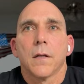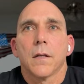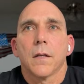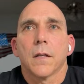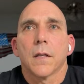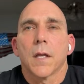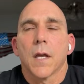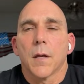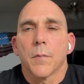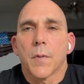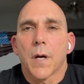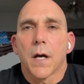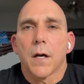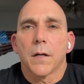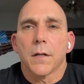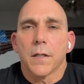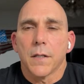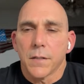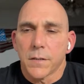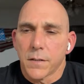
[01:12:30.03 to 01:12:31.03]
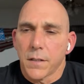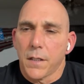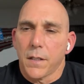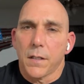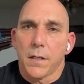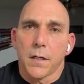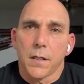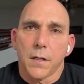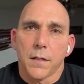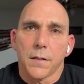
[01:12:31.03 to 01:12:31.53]
Came out. He said,
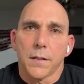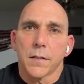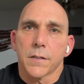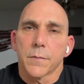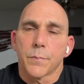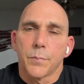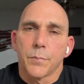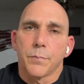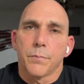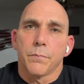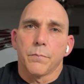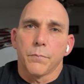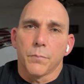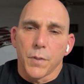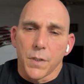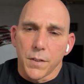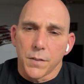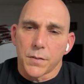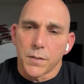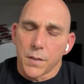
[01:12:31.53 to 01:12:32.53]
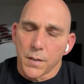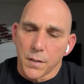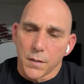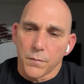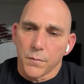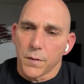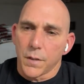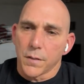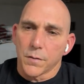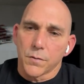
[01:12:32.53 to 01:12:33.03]
this piece here,
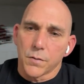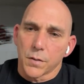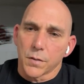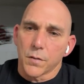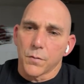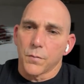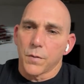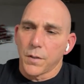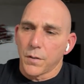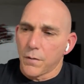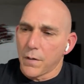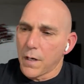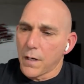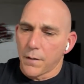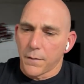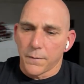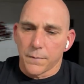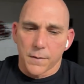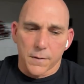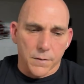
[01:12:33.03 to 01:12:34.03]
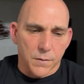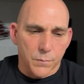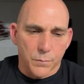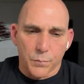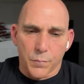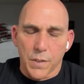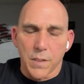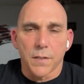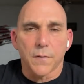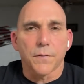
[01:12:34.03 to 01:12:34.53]
when I took the window out, this
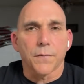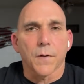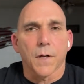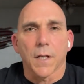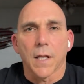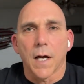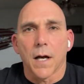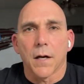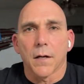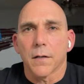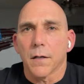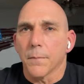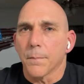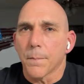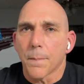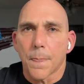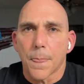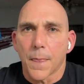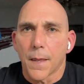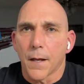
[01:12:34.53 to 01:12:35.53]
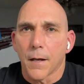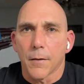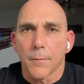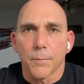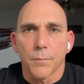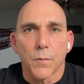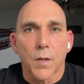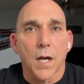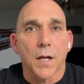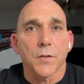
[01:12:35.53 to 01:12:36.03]
piece fell out. I'm
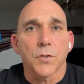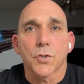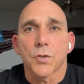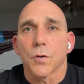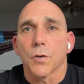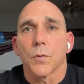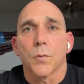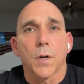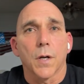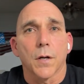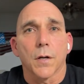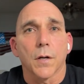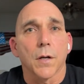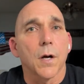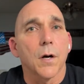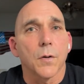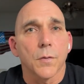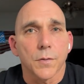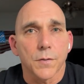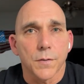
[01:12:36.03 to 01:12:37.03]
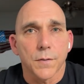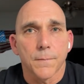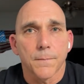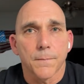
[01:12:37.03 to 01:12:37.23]
not sure where it goes.